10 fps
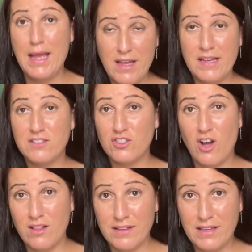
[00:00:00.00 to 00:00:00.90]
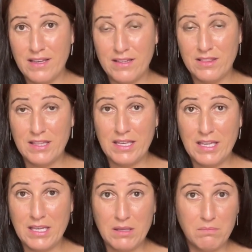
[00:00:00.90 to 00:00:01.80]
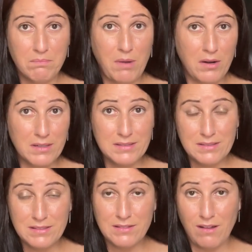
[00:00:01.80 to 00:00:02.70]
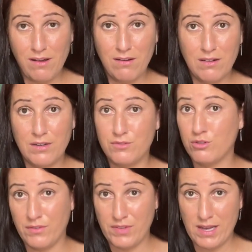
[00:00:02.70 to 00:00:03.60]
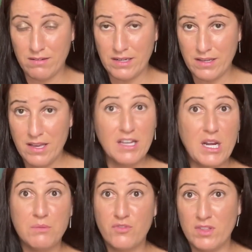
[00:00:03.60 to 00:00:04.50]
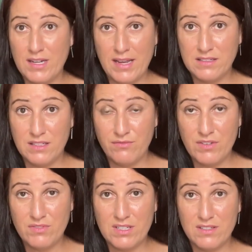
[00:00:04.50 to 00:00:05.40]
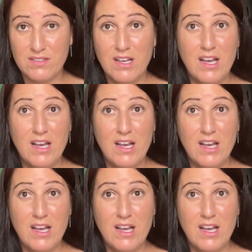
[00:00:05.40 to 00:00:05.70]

hence calling it the Parkinson's law of triviality. It comes from the 1950s.